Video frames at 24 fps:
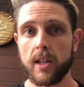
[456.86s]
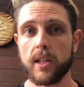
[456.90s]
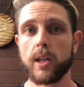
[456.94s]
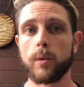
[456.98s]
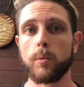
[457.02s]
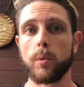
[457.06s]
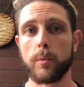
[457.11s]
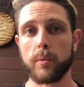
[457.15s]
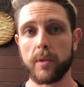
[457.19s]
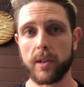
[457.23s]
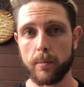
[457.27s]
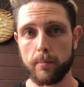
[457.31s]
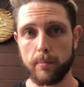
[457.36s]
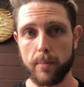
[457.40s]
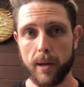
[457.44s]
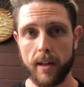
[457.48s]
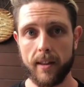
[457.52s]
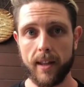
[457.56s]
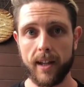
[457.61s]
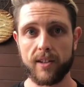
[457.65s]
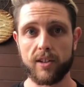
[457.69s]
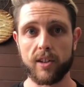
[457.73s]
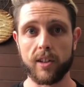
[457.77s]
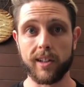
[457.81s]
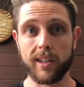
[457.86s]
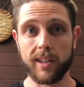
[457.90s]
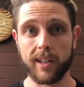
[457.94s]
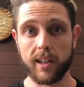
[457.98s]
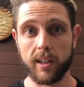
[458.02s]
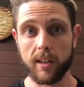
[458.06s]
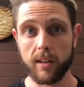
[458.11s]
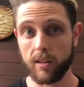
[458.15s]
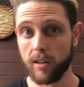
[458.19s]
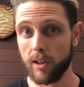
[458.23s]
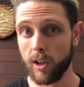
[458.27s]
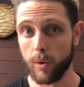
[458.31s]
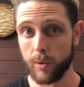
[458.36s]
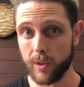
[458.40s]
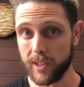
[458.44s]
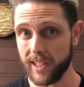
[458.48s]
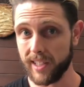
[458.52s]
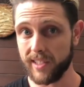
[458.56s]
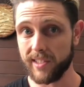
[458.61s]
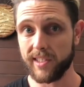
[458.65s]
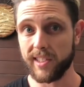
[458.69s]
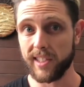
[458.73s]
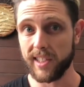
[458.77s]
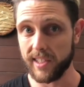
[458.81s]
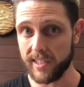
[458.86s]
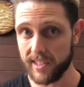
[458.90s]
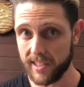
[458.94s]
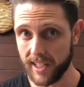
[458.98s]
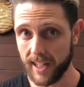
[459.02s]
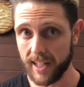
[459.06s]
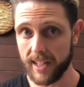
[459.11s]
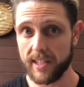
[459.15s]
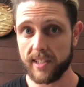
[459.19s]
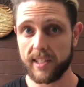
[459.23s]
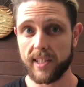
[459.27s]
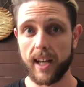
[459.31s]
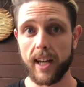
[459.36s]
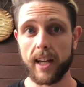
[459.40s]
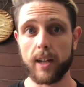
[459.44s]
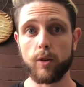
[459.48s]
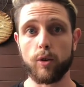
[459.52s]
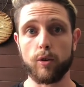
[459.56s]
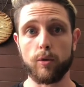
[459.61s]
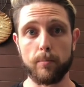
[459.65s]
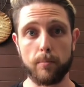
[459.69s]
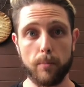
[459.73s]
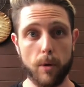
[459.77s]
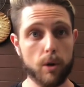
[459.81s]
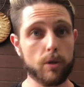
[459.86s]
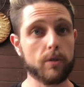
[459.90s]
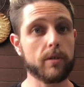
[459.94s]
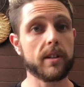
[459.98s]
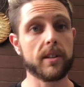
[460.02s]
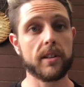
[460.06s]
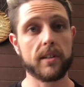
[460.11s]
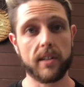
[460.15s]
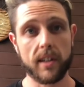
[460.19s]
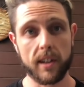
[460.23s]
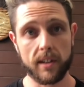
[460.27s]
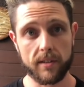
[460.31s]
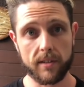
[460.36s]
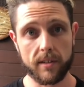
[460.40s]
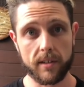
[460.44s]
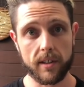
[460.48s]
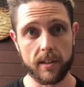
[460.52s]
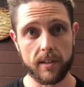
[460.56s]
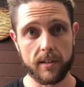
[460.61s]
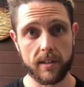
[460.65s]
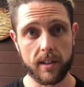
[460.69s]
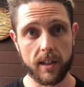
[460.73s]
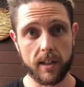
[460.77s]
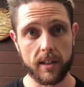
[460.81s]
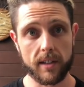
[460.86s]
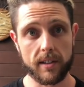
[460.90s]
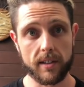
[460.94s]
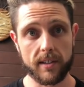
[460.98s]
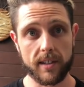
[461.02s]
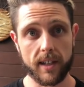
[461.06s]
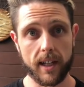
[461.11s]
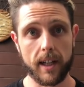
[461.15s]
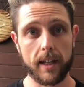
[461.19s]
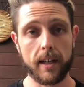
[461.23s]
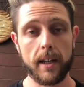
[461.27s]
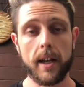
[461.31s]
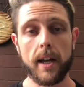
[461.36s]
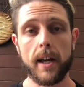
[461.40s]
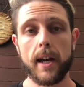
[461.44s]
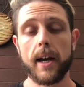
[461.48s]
Now, when we compare that to low intensity steady state or moderate intensity steady state,